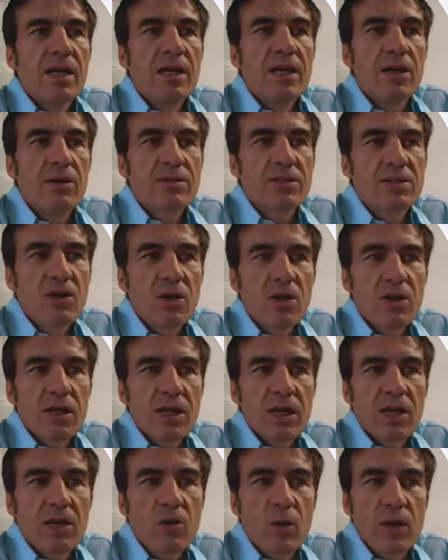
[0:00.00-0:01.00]
Now, it's
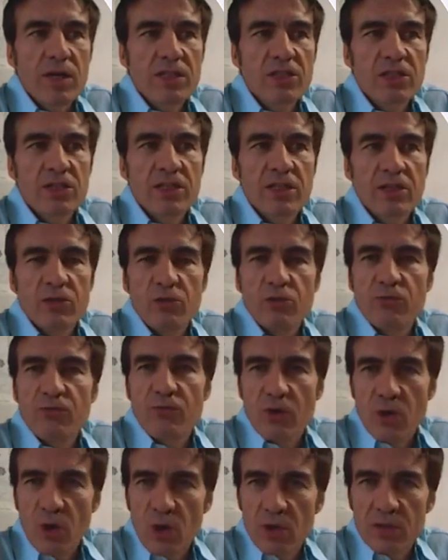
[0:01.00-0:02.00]
not a question that you
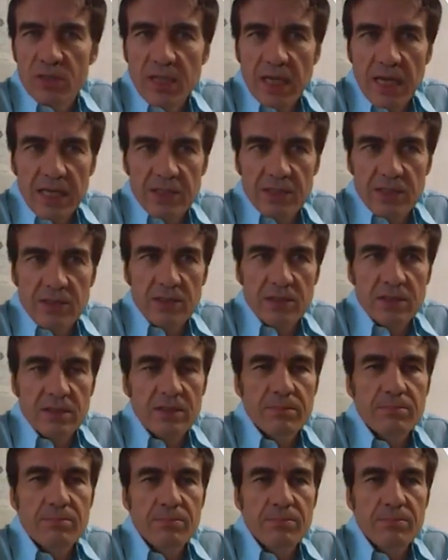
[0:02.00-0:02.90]
forgot to answer